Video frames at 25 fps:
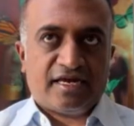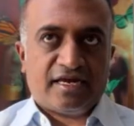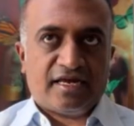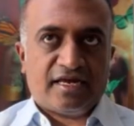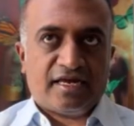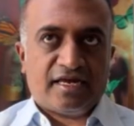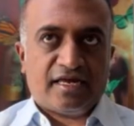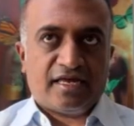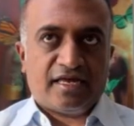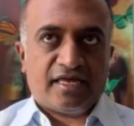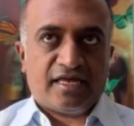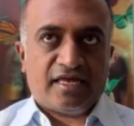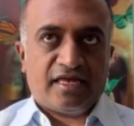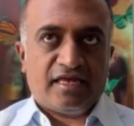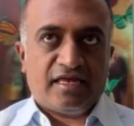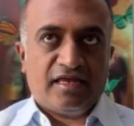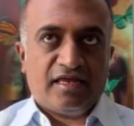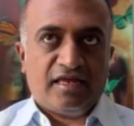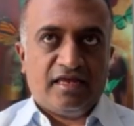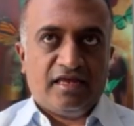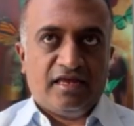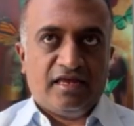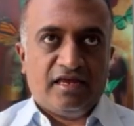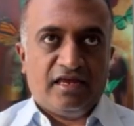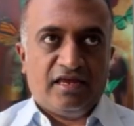uh,
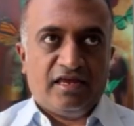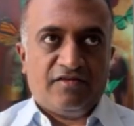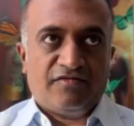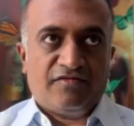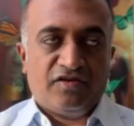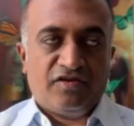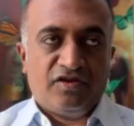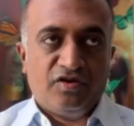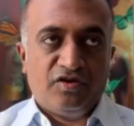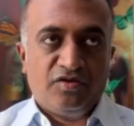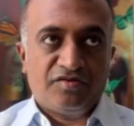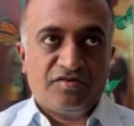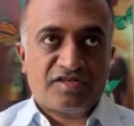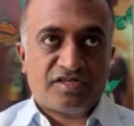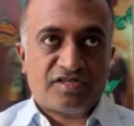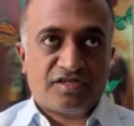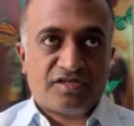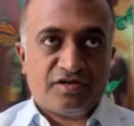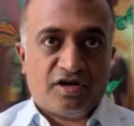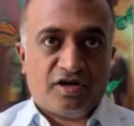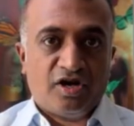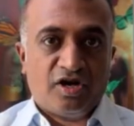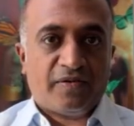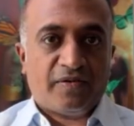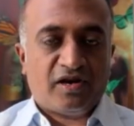if used
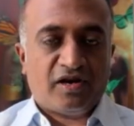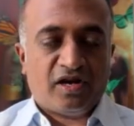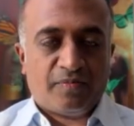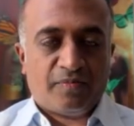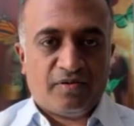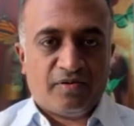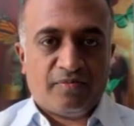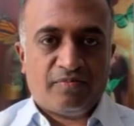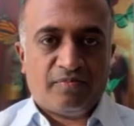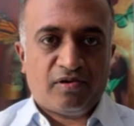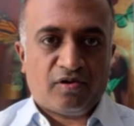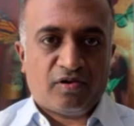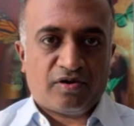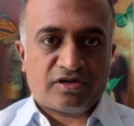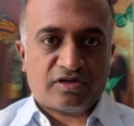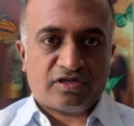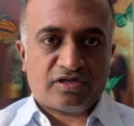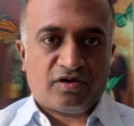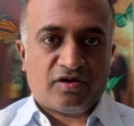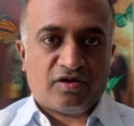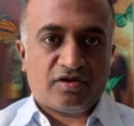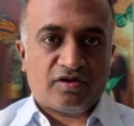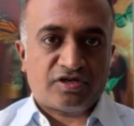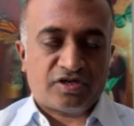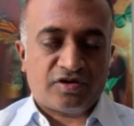to open up a
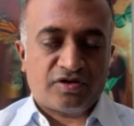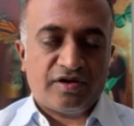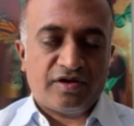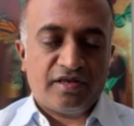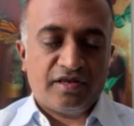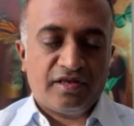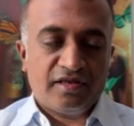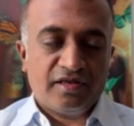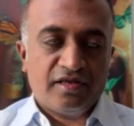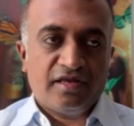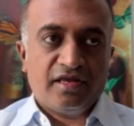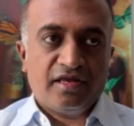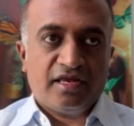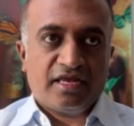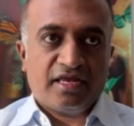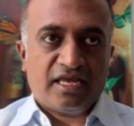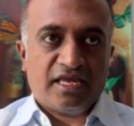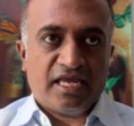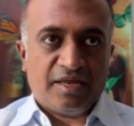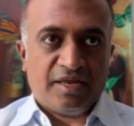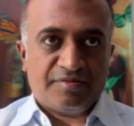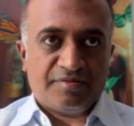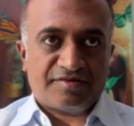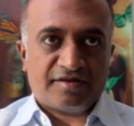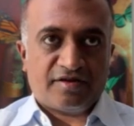blocked artery,
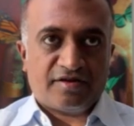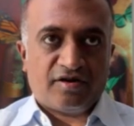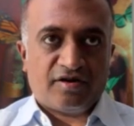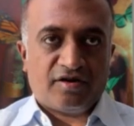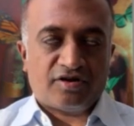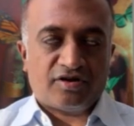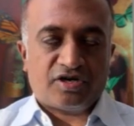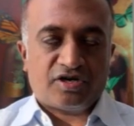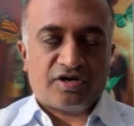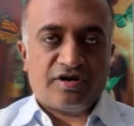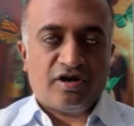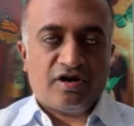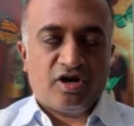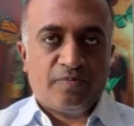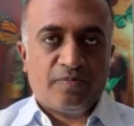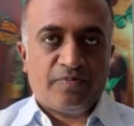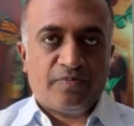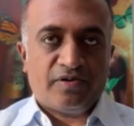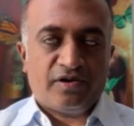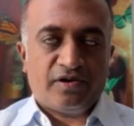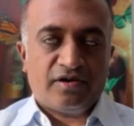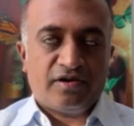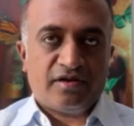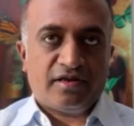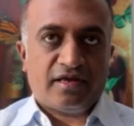keeps that artery
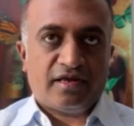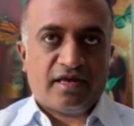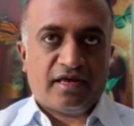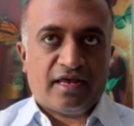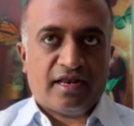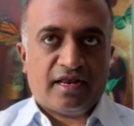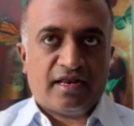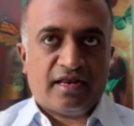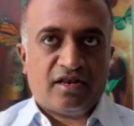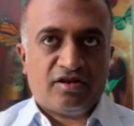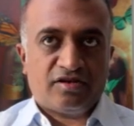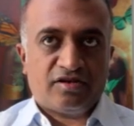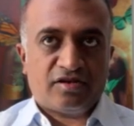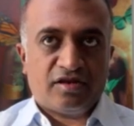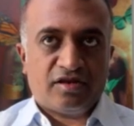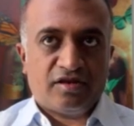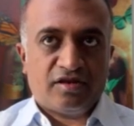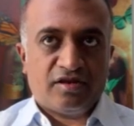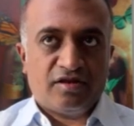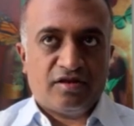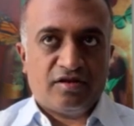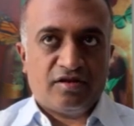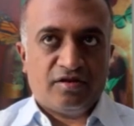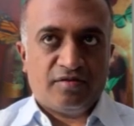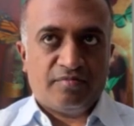open, and
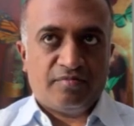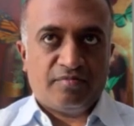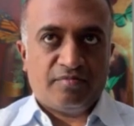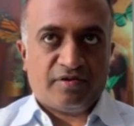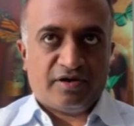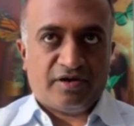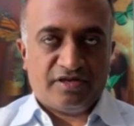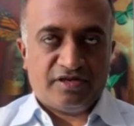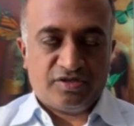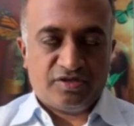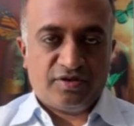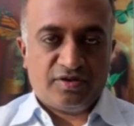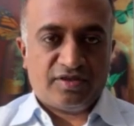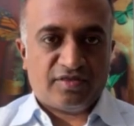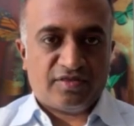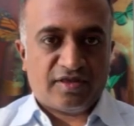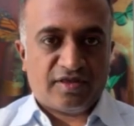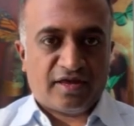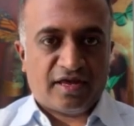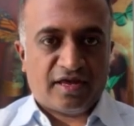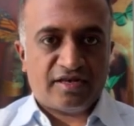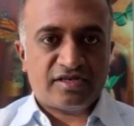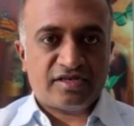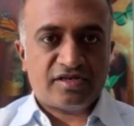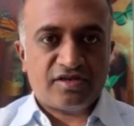by doing
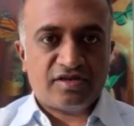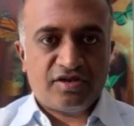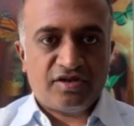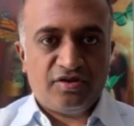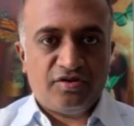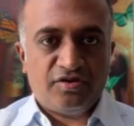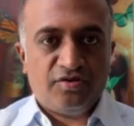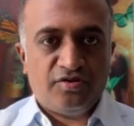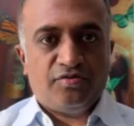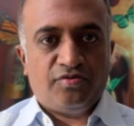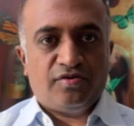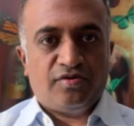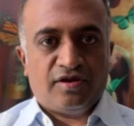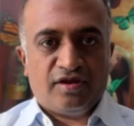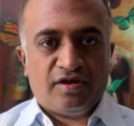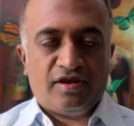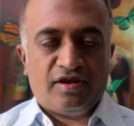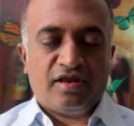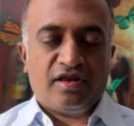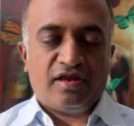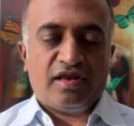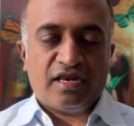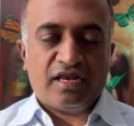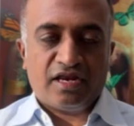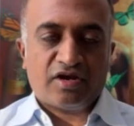that, you
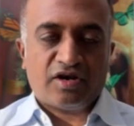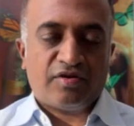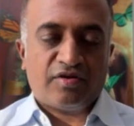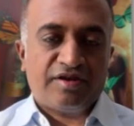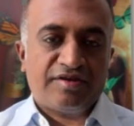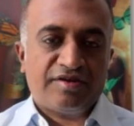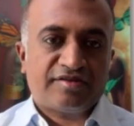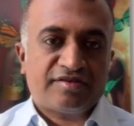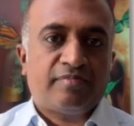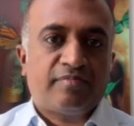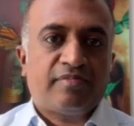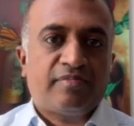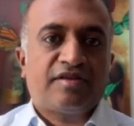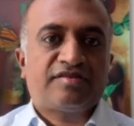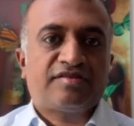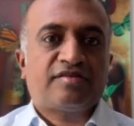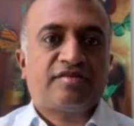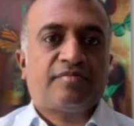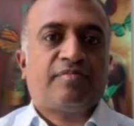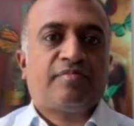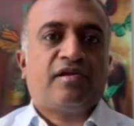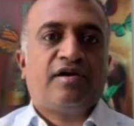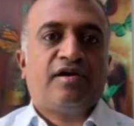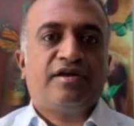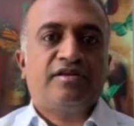increase the blood
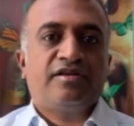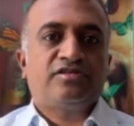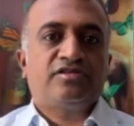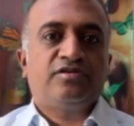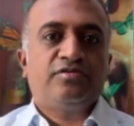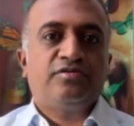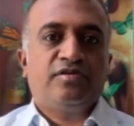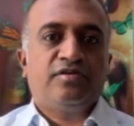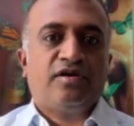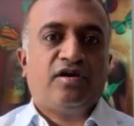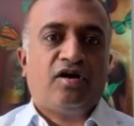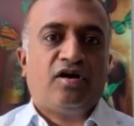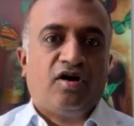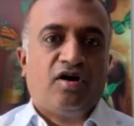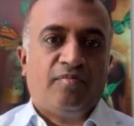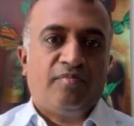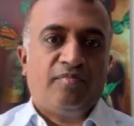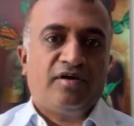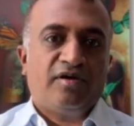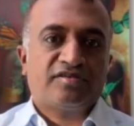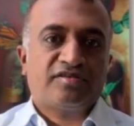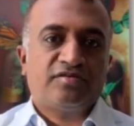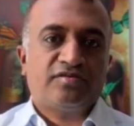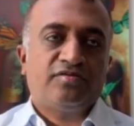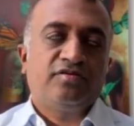supply to the heart
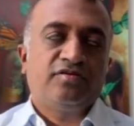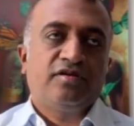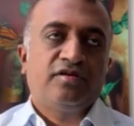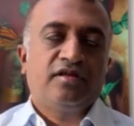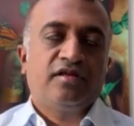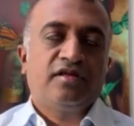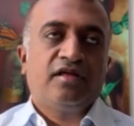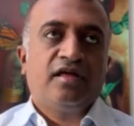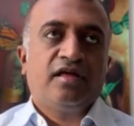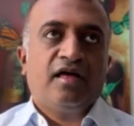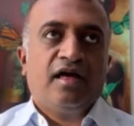muscle,